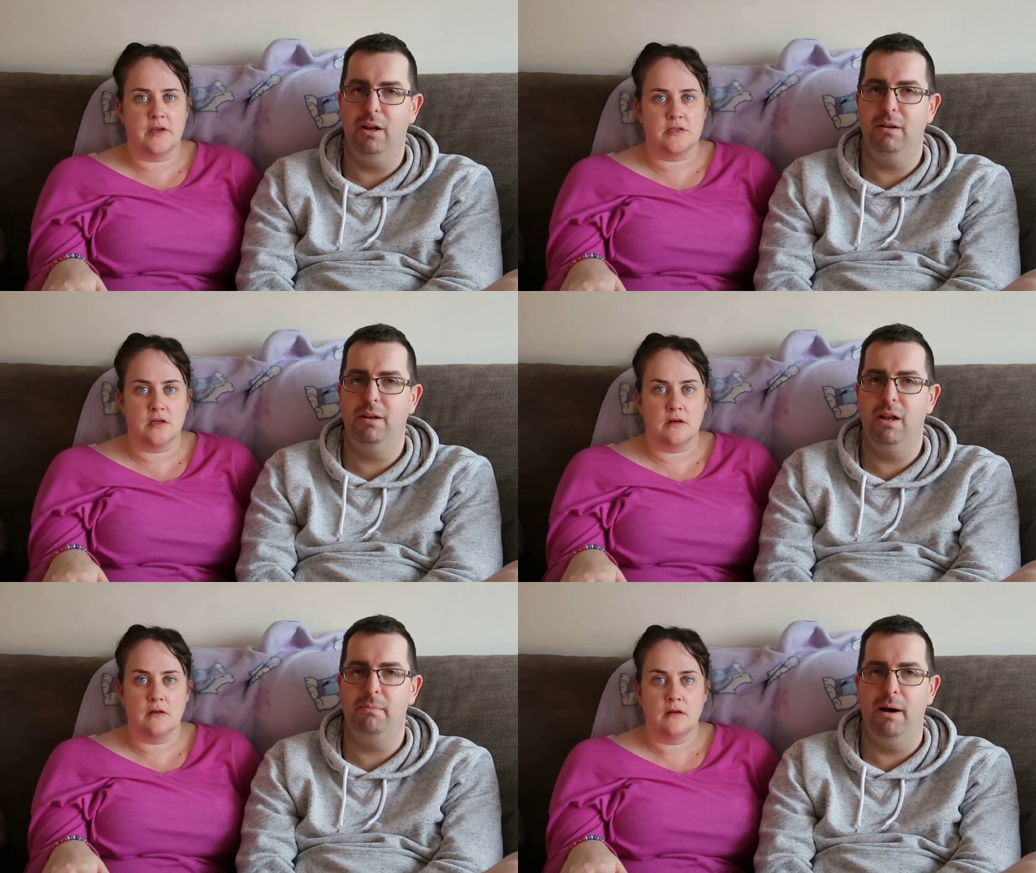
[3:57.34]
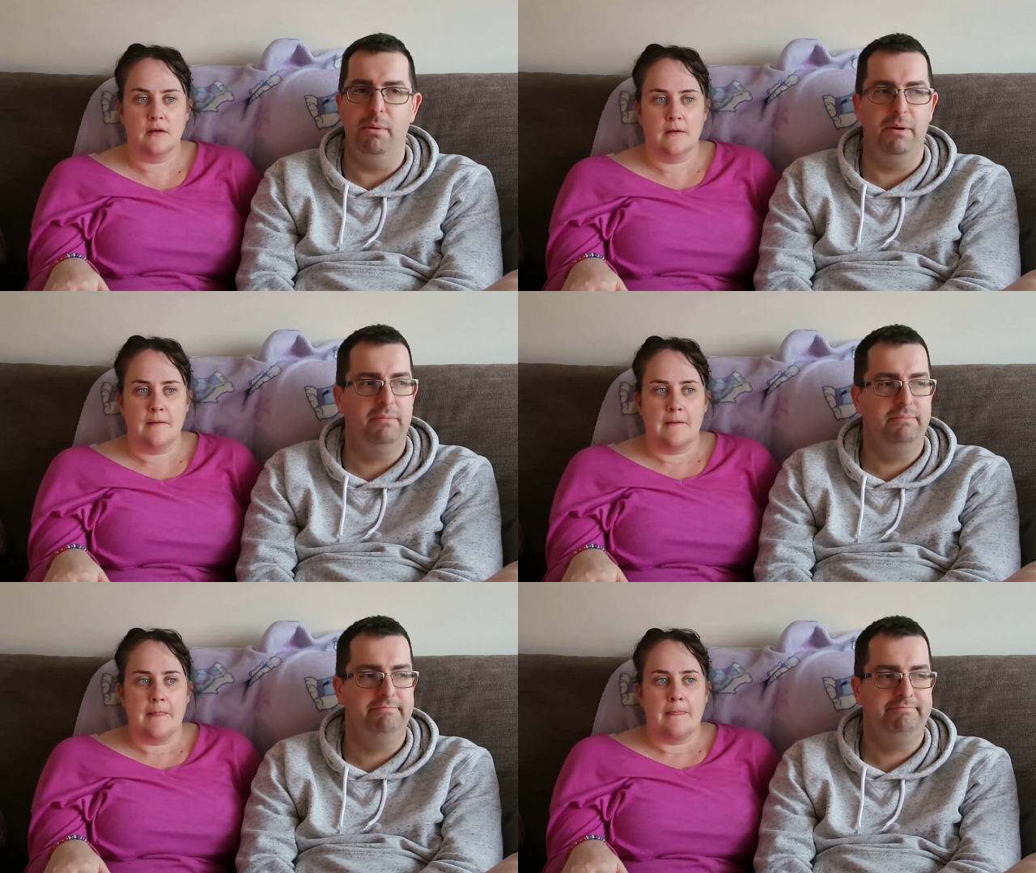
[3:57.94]
Speaker 1: Not at
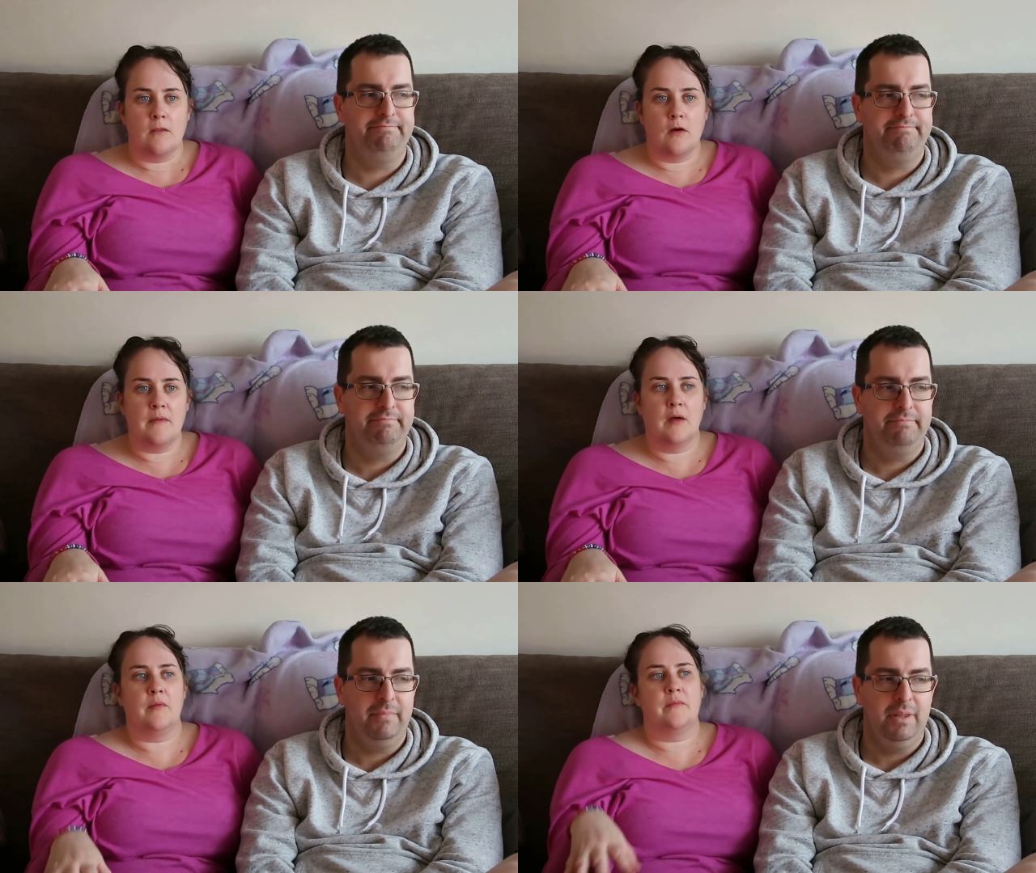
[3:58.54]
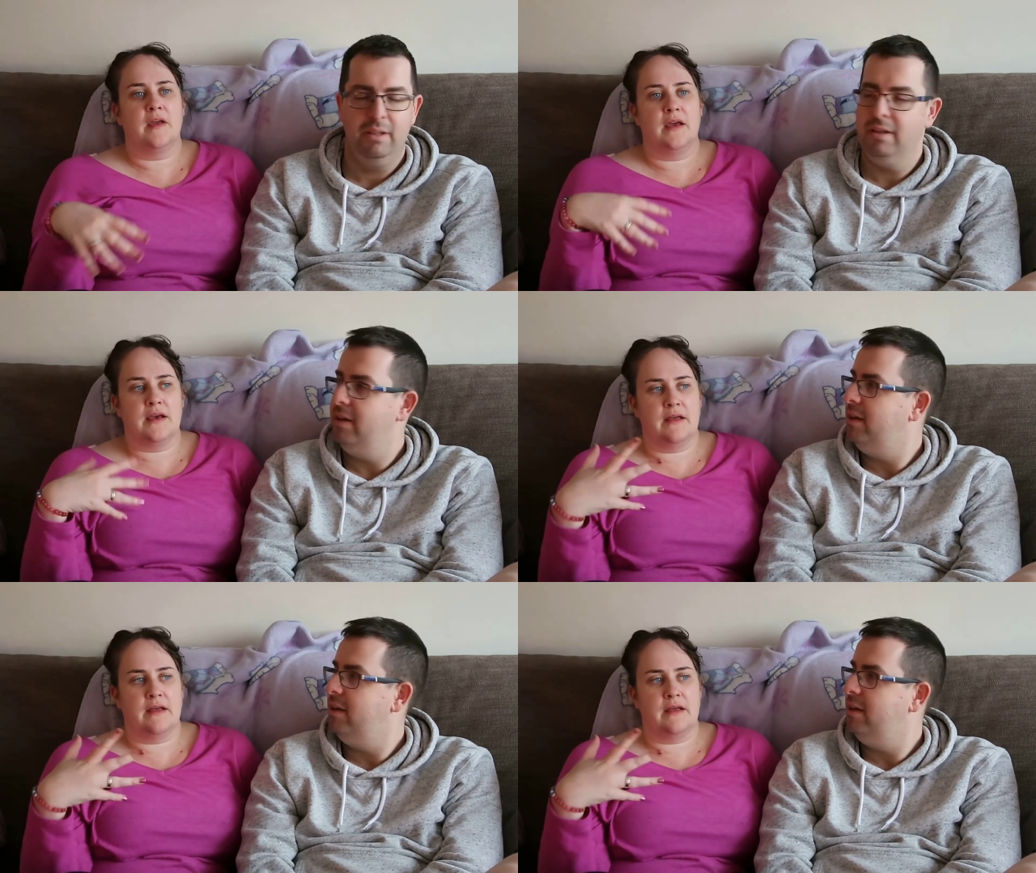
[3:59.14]
Melbourne. You get